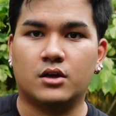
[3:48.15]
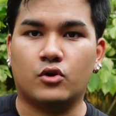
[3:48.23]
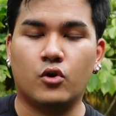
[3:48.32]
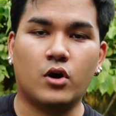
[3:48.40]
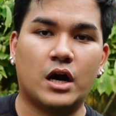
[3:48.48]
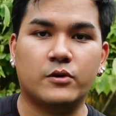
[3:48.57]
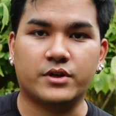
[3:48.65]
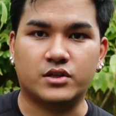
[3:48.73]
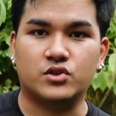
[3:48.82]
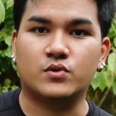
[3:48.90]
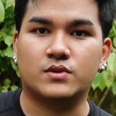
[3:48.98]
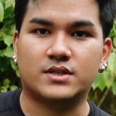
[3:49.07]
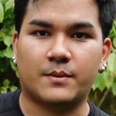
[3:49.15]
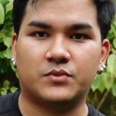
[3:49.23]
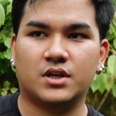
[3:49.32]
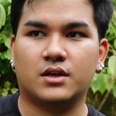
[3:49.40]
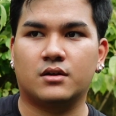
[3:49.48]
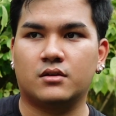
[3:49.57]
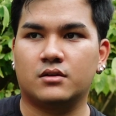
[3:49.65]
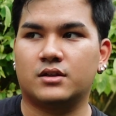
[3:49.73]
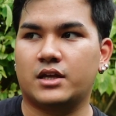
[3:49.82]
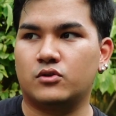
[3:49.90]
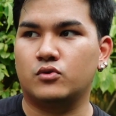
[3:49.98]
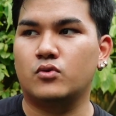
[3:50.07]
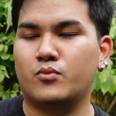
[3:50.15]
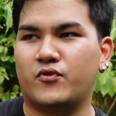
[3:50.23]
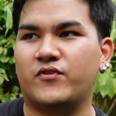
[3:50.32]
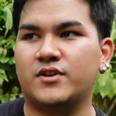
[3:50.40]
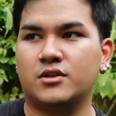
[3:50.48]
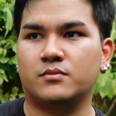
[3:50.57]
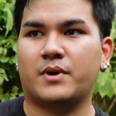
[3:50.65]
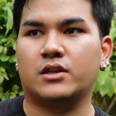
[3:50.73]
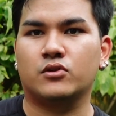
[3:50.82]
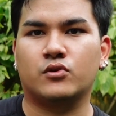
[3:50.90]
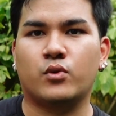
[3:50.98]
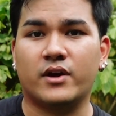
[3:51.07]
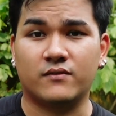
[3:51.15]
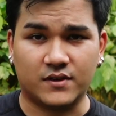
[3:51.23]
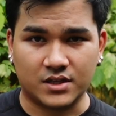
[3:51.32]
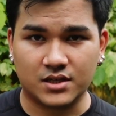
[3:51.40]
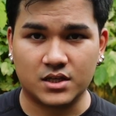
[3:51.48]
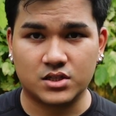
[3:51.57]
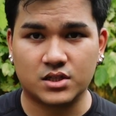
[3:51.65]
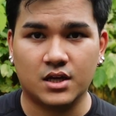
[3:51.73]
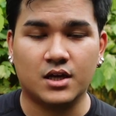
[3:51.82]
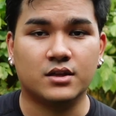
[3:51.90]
go out and shoot something that you feel might look quite vintage,